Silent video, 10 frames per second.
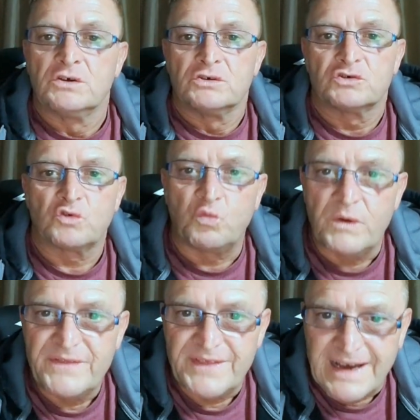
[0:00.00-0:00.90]
So
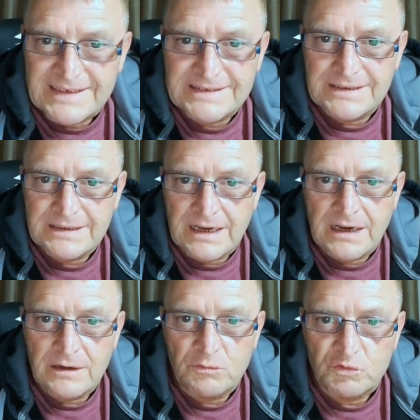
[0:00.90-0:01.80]
with that,
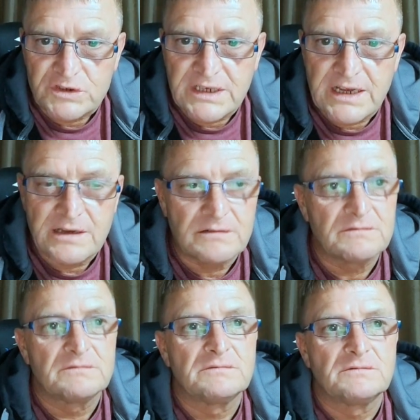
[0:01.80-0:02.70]
I will say,
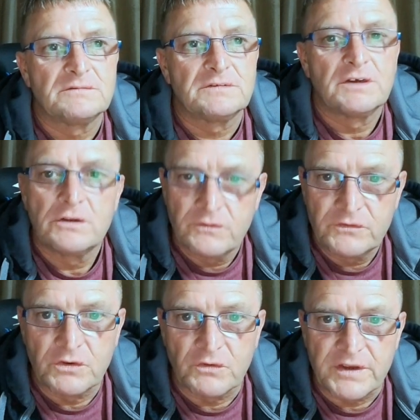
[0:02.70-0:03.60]

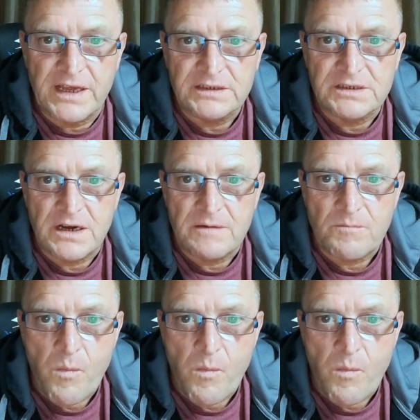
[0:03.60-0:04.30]
till the next time.